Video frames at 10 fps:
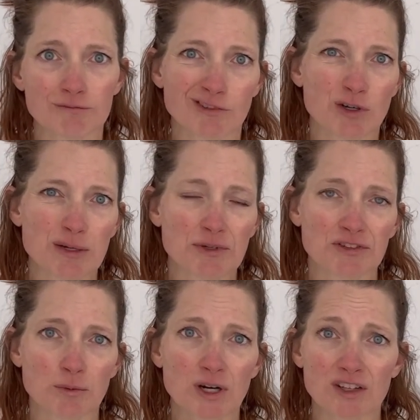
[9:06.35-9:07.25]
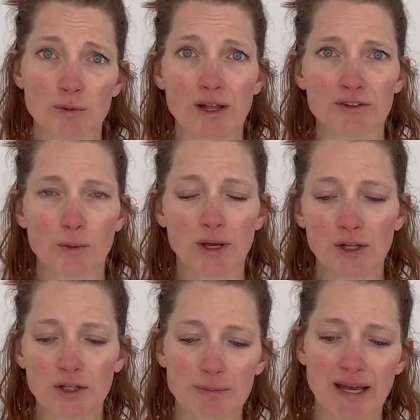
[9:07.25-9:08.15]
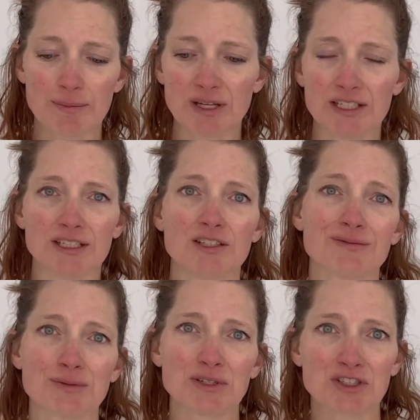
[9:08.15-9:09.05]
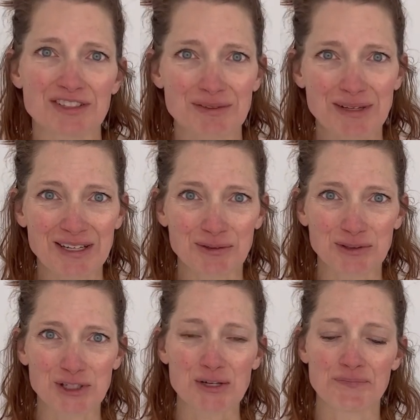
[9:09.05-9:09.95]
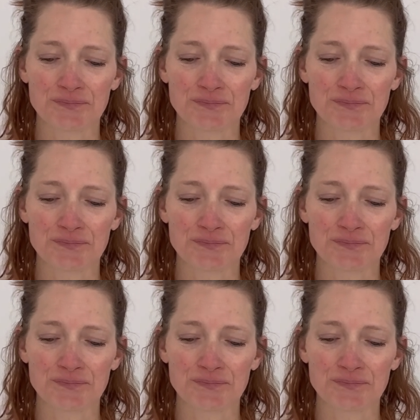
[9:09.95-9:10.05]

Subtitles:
Cream doesn't work as well as oil, in my opinion, especially as I'm getting older.